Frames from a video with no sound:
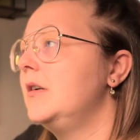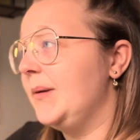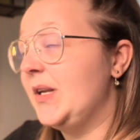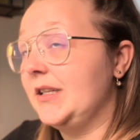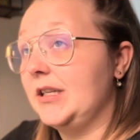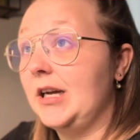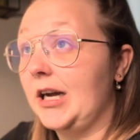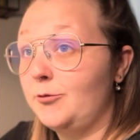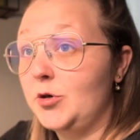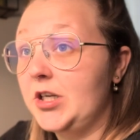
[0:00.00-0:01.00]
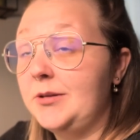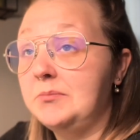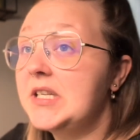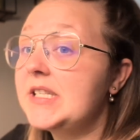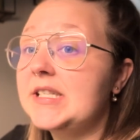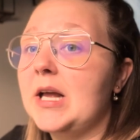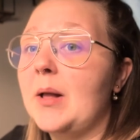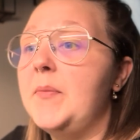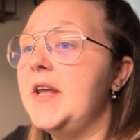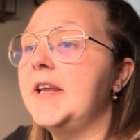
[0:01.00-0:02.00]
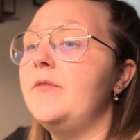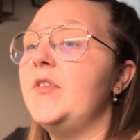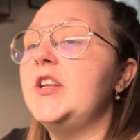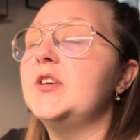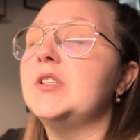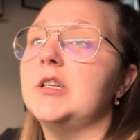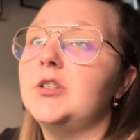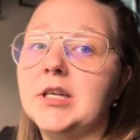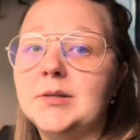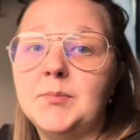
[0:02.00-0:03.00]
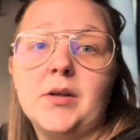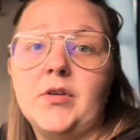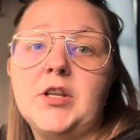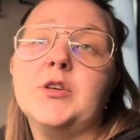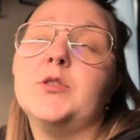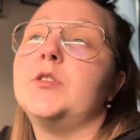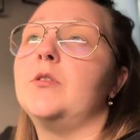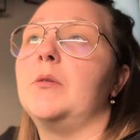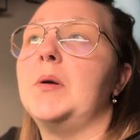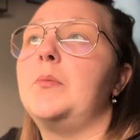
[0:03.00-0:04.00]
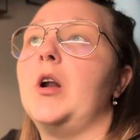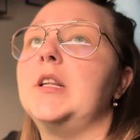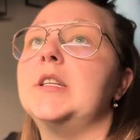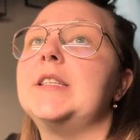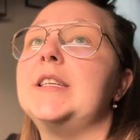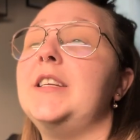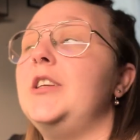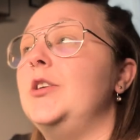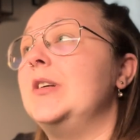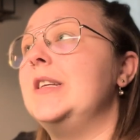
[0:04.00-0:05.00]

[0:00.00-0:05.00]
I mean, I've really missed making videos, and I tried to make videos throughout my pregnancy. You can